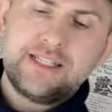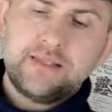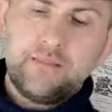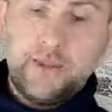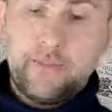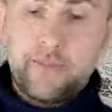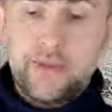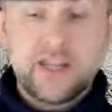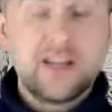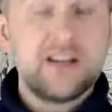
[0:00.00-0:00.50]

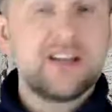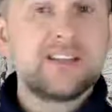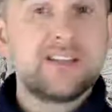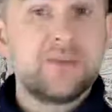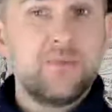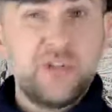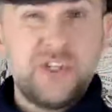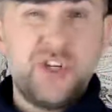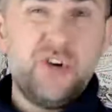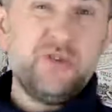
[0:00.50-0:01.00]
but
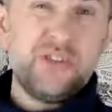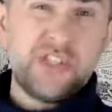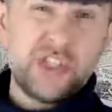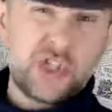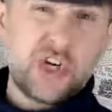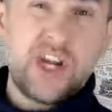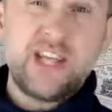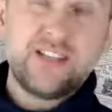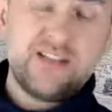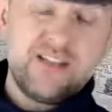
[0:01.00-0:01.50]
because we don't
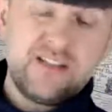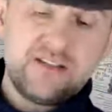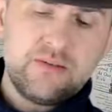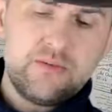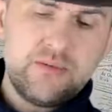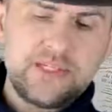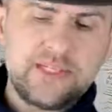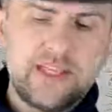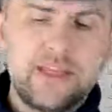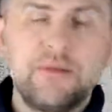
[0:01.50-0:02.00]
stress it,
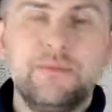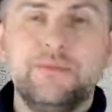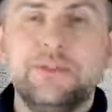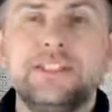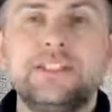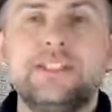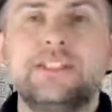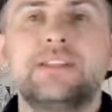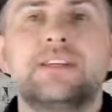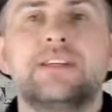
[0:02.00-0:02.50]
we say
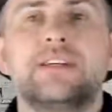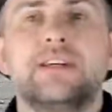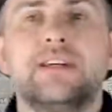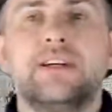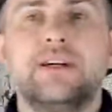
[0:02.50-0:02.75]
was.